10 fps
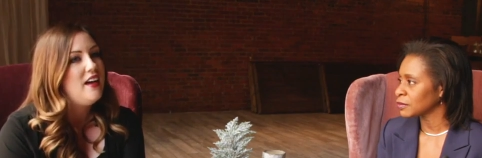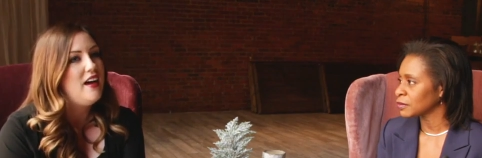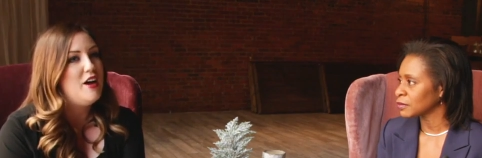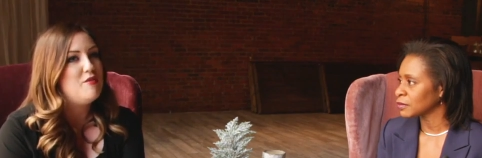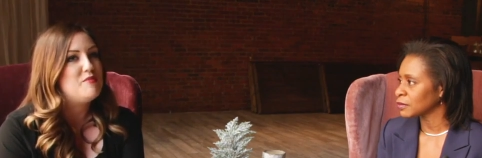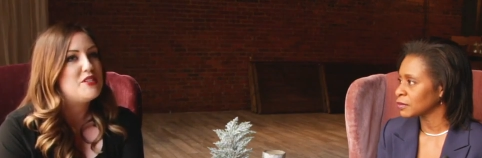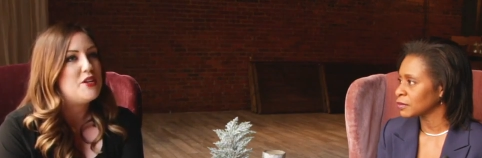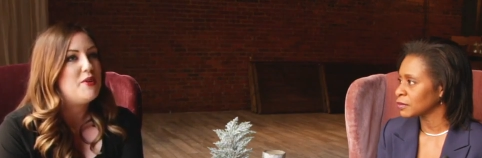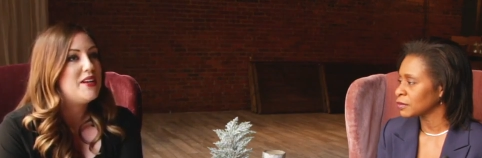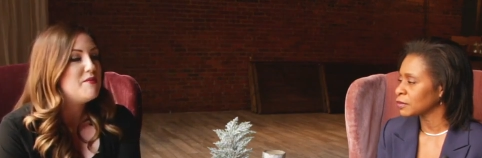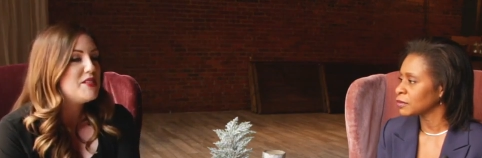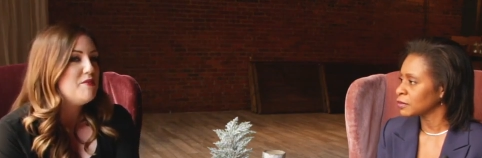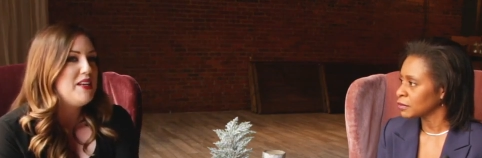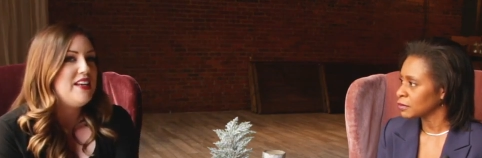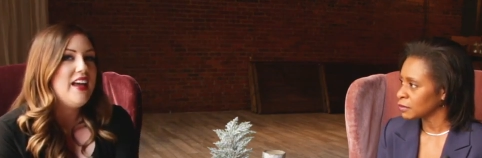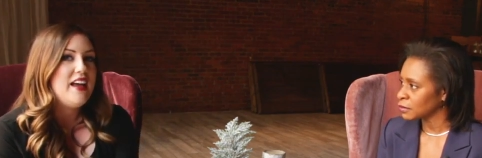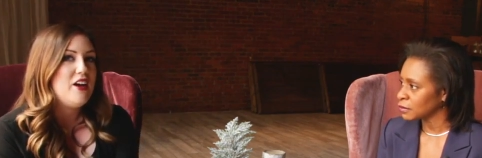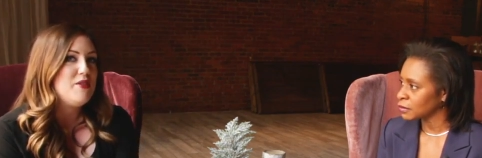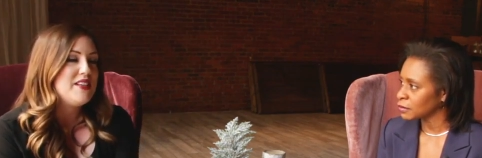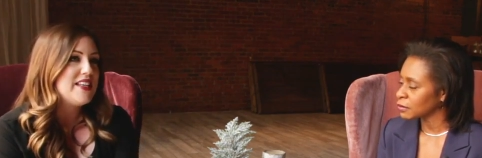Speaker 1: Um, so when it comes to me, I
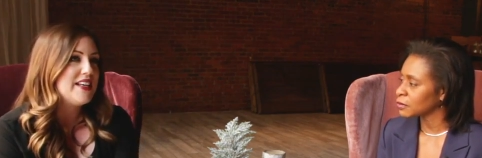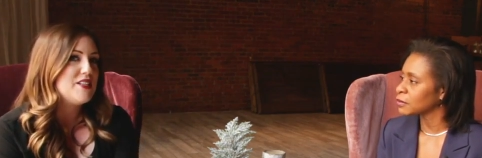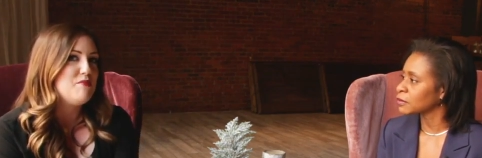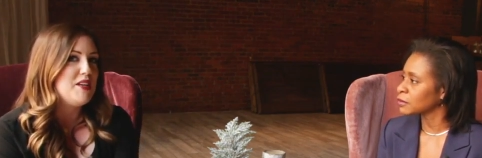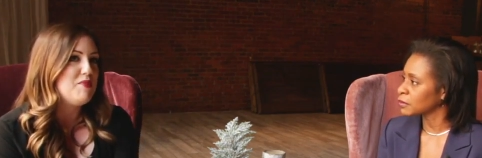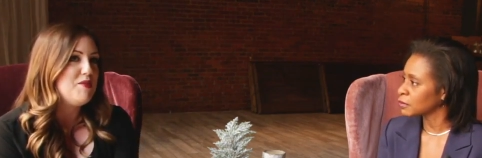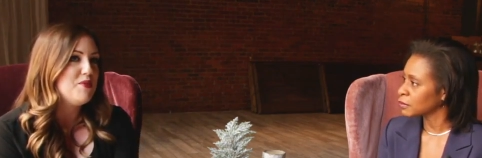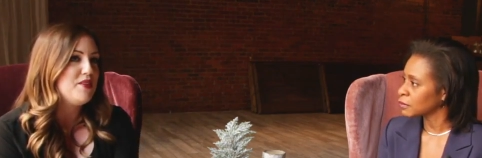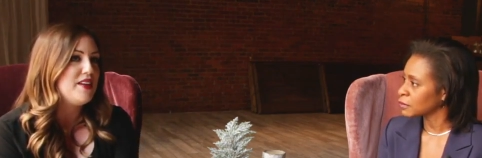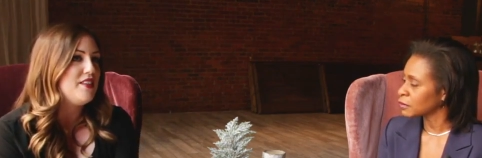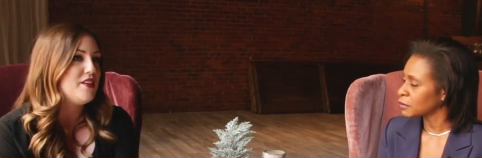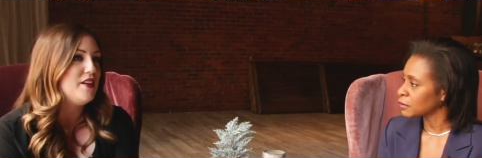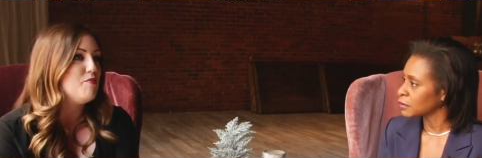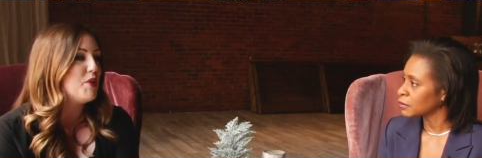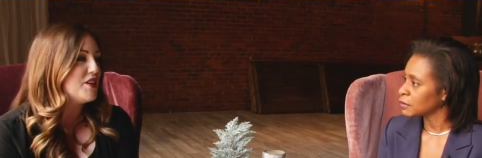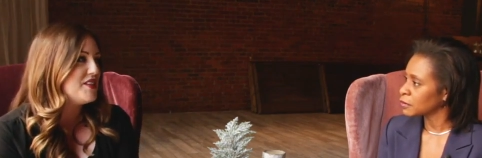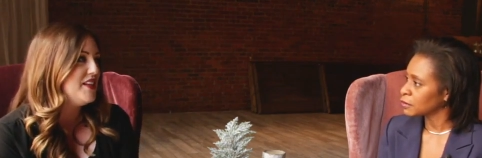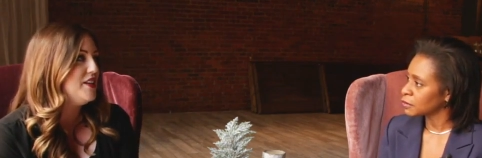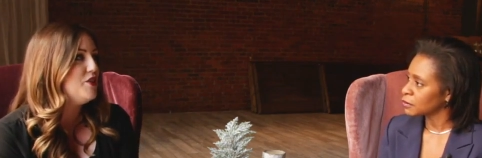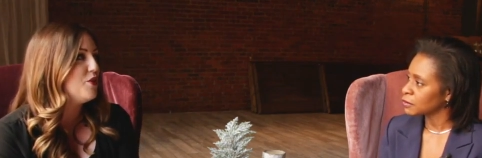always like to meet people either in
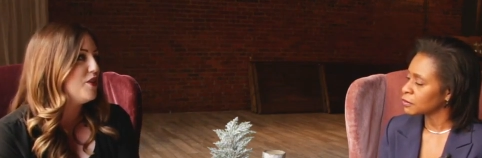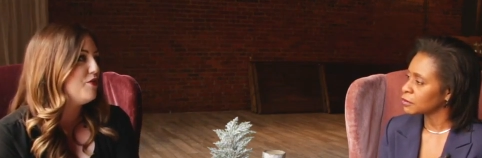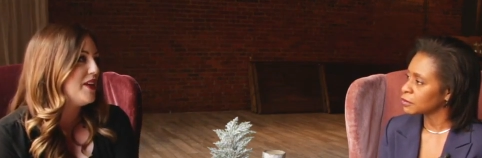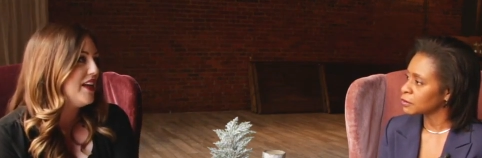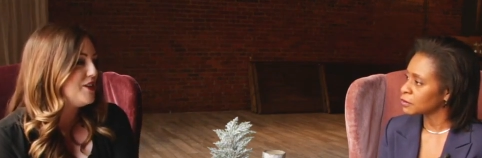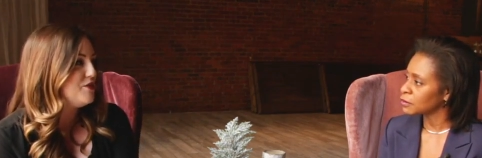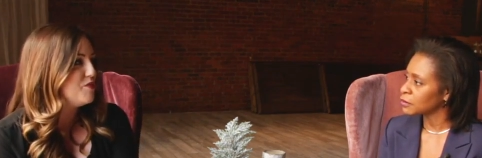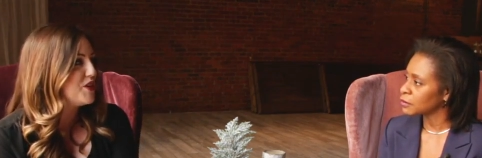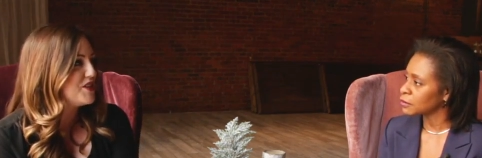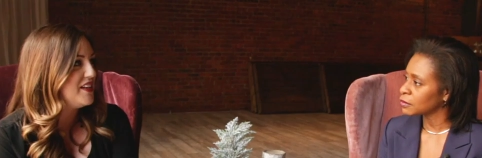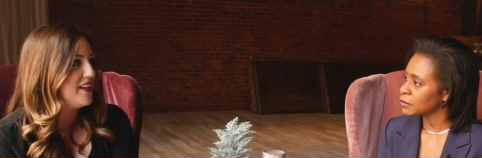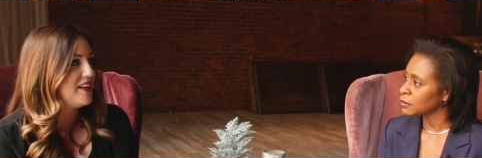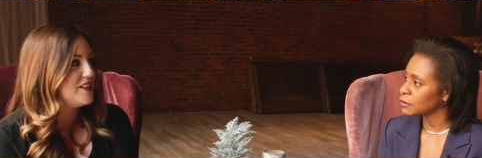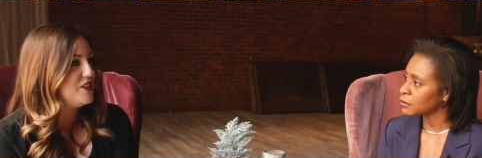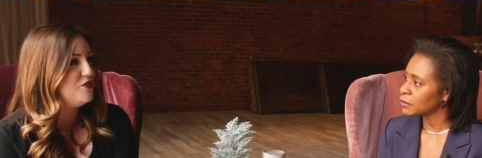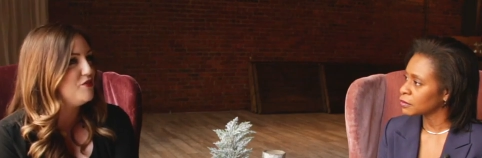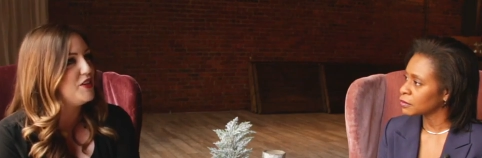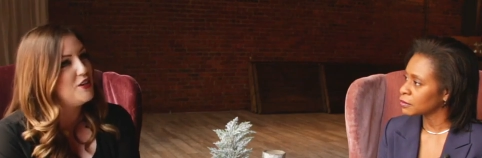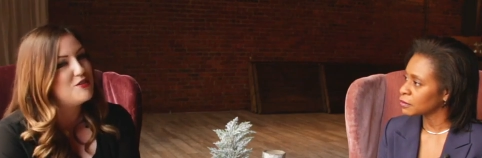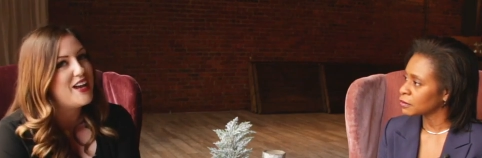person or if we can't do in person, I like to do a
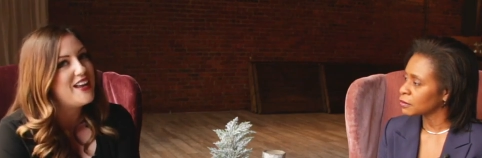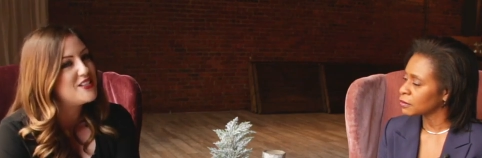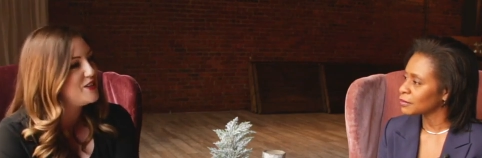video chat